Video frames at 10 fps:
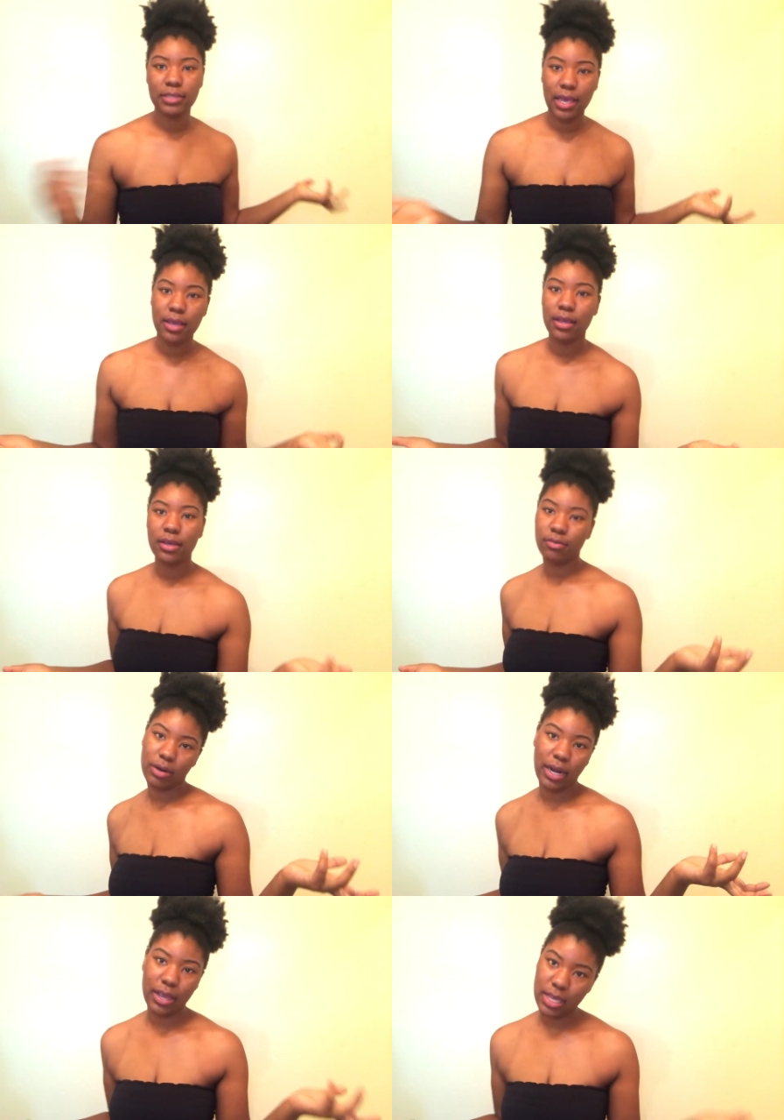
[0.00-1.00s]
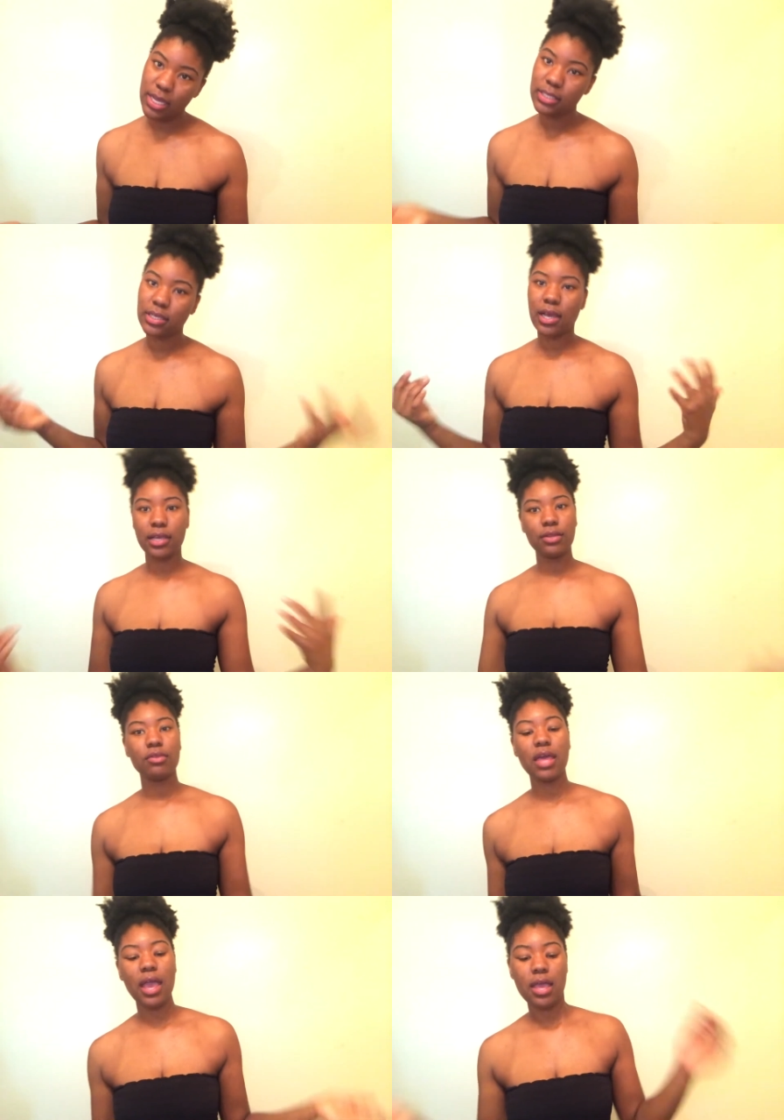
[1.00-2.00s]
a day of what I eat, I can
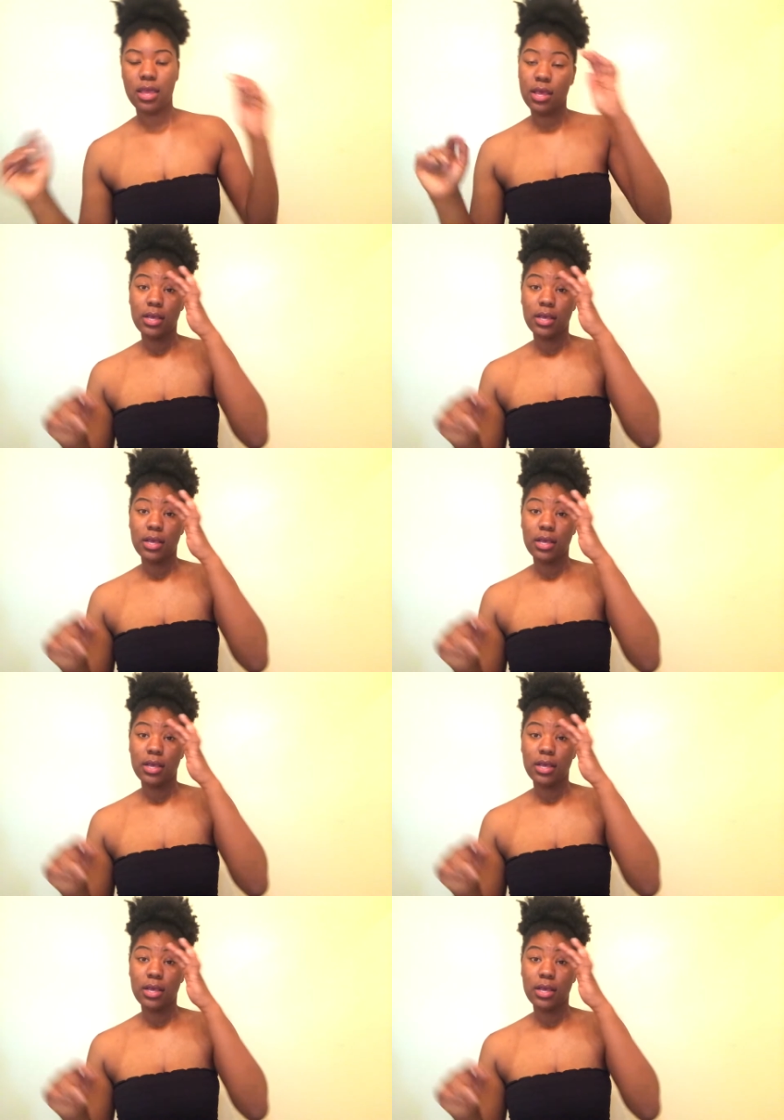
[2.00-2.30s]
do that.